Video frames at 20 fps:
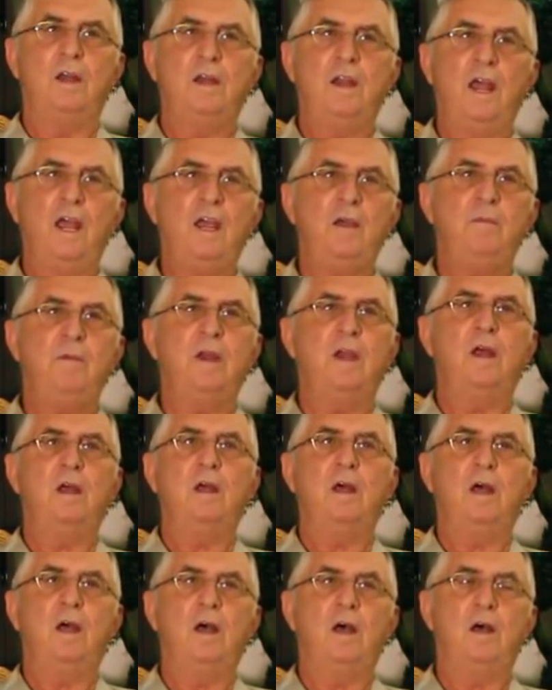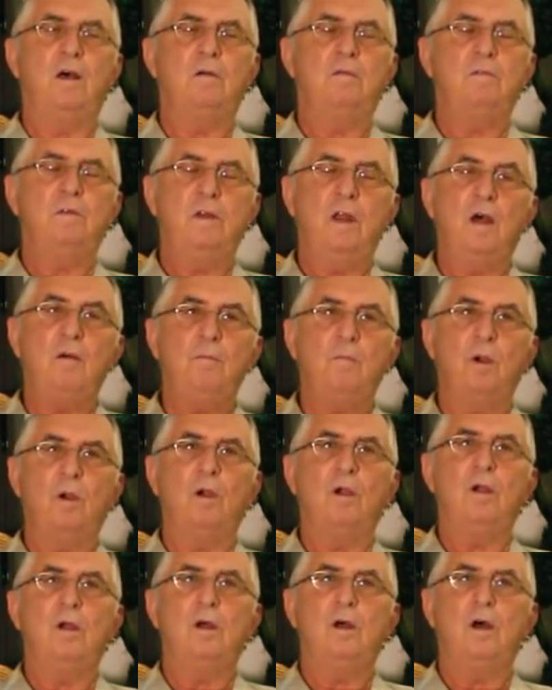a name and a, a,
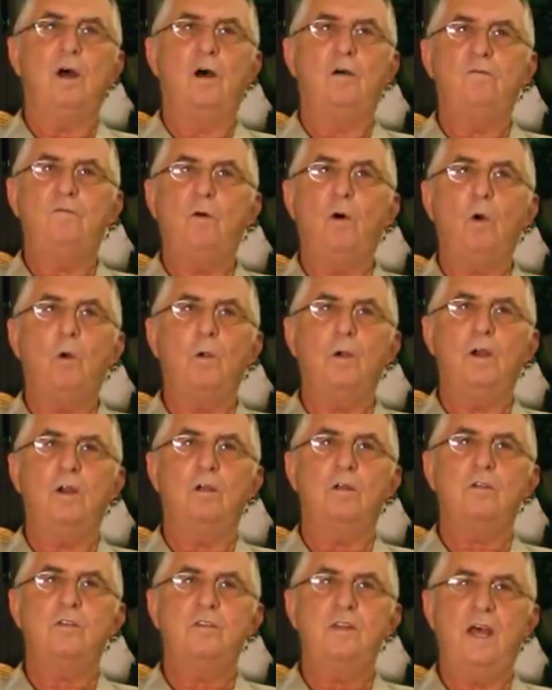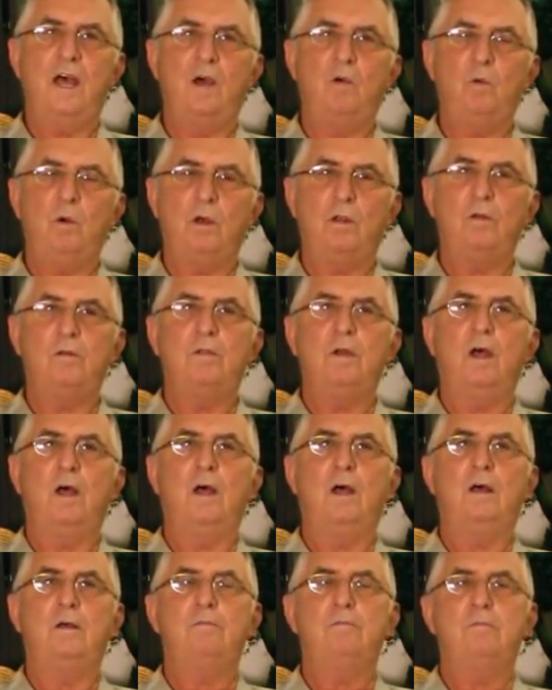number of forwarders that will
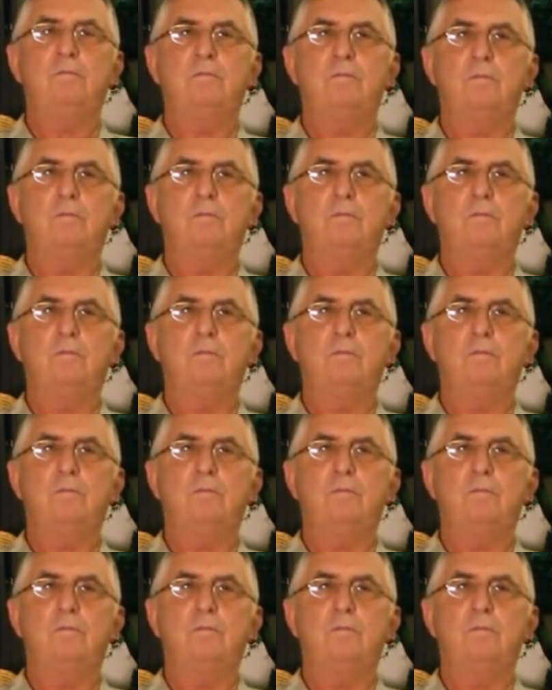uh,